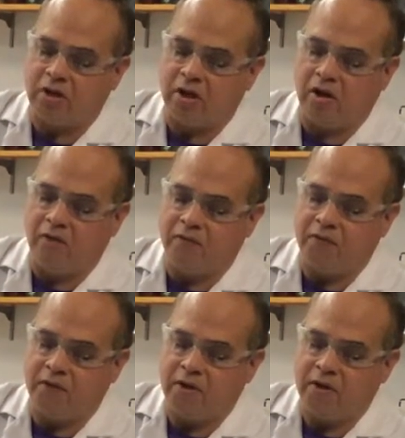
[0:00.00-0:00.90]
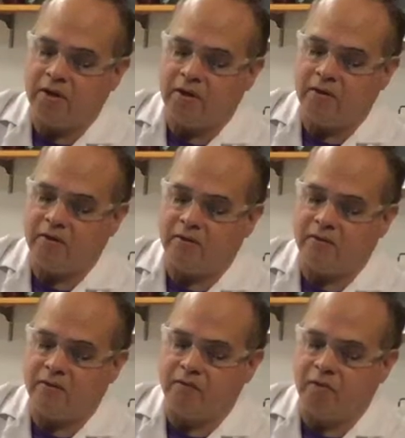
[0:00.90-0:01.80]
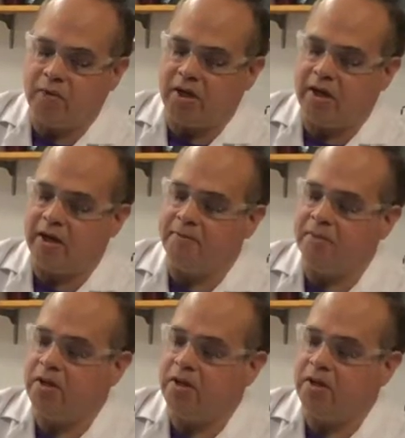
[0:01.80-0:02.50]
of the media.